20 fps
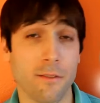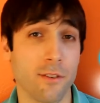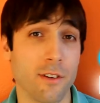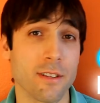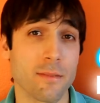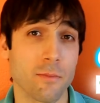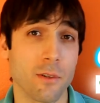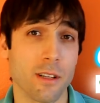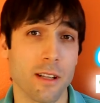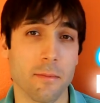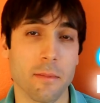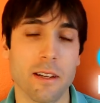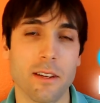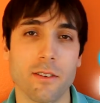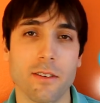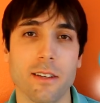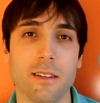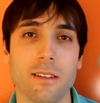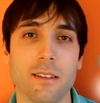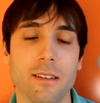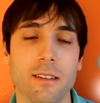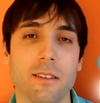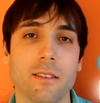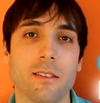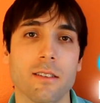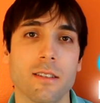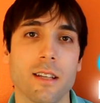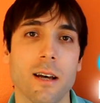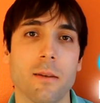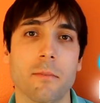if there is more, let me know
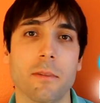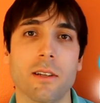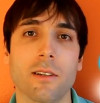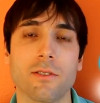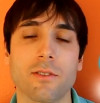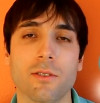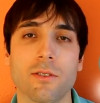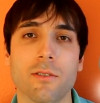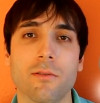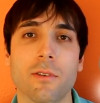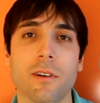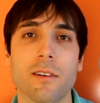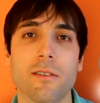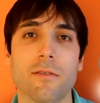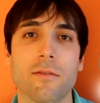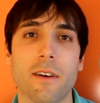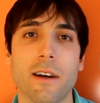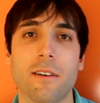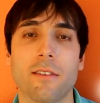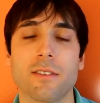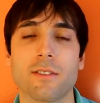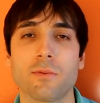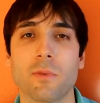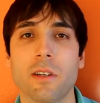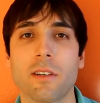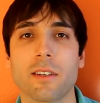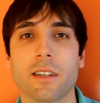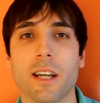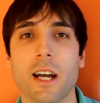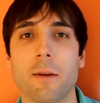down below too what you found as
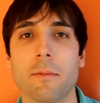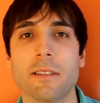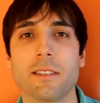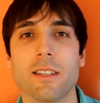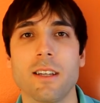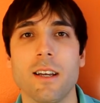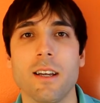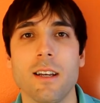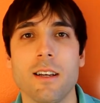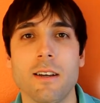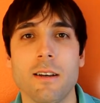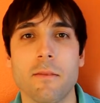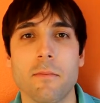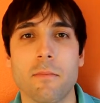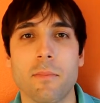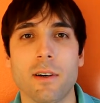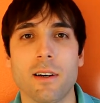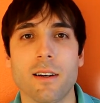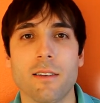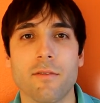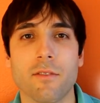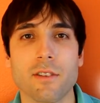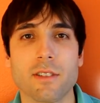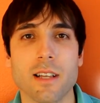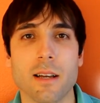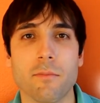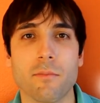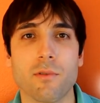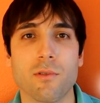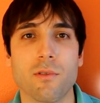well in the comments. But for
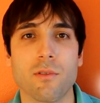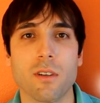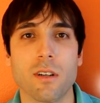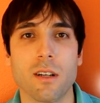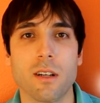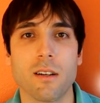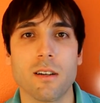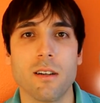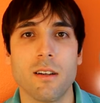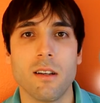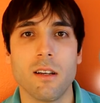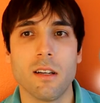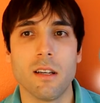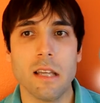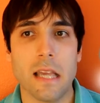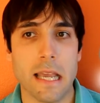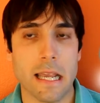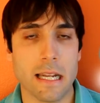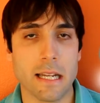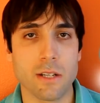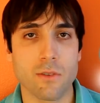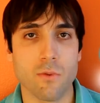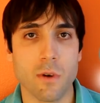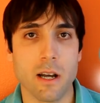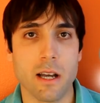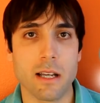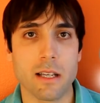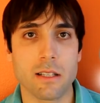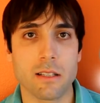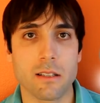example, 8-inch
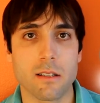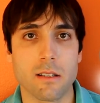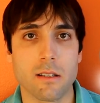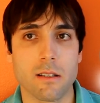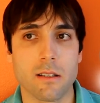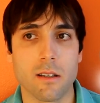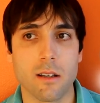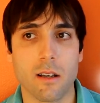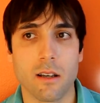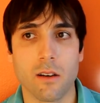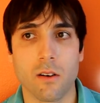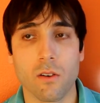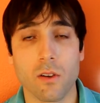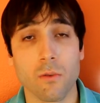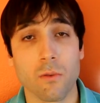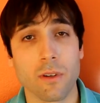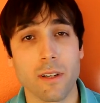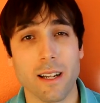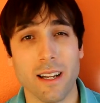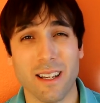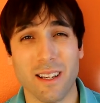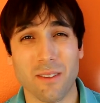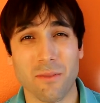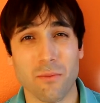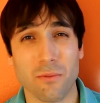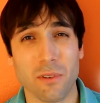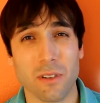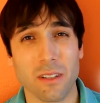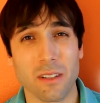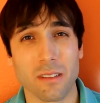wise, the only one that I could
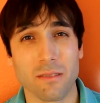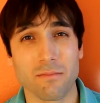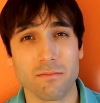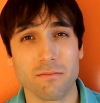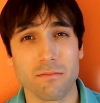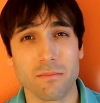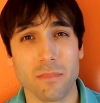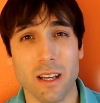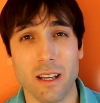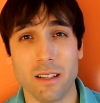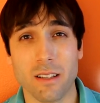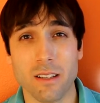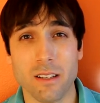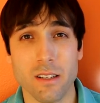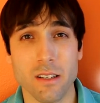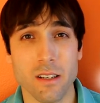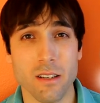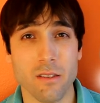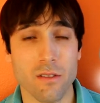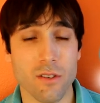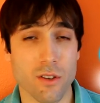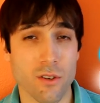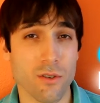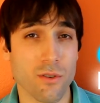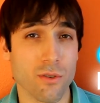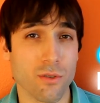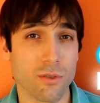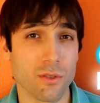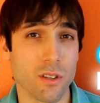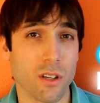really
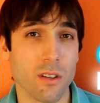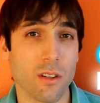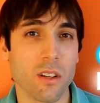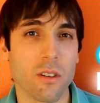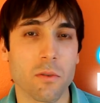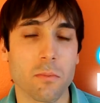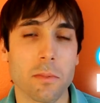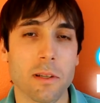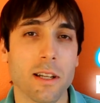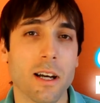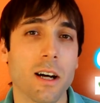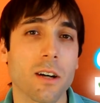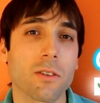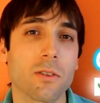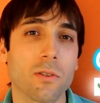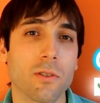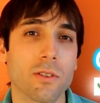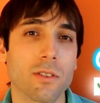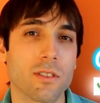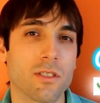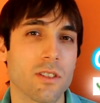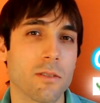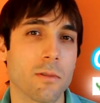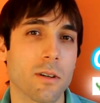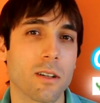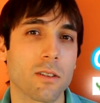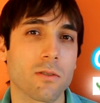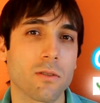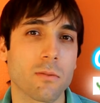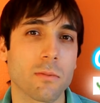use on would be the Encore, Toshiba
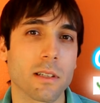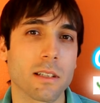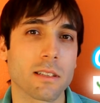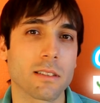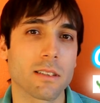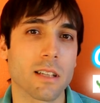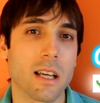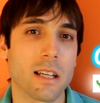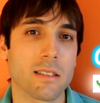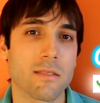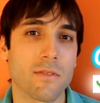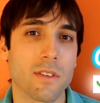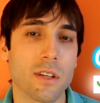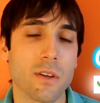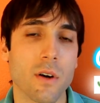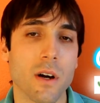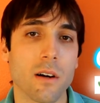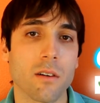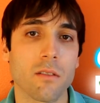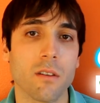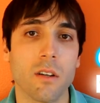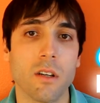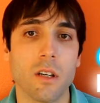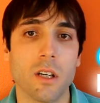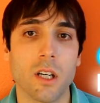Encore, because it has a video out,